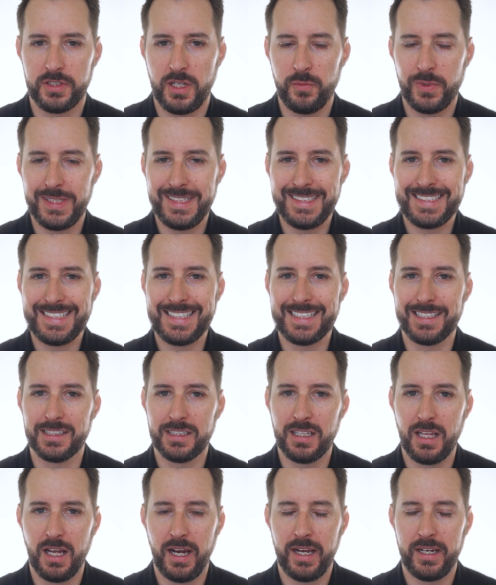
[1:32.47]
And we need to get
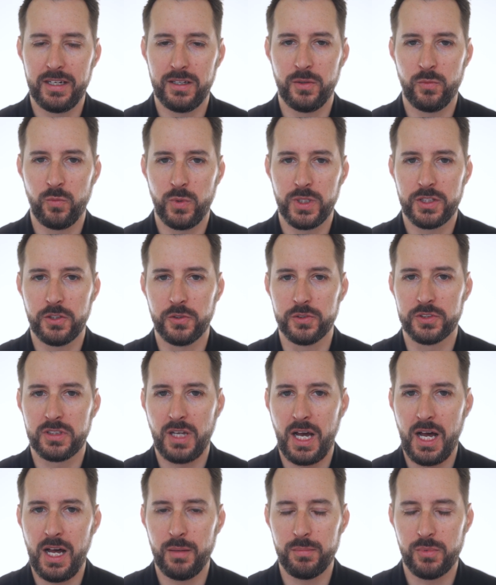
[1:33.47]
aligned on what those
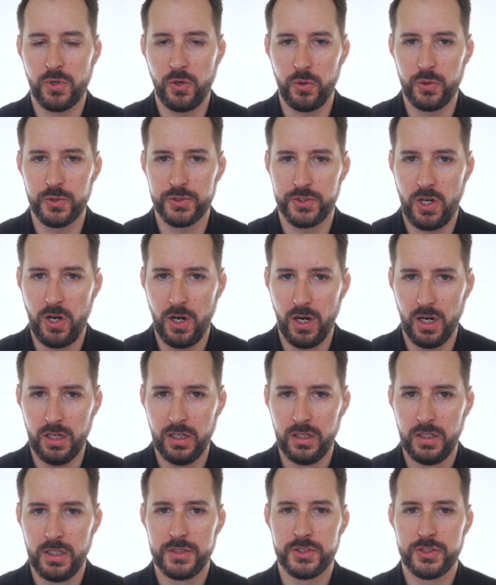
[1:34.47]
top goals are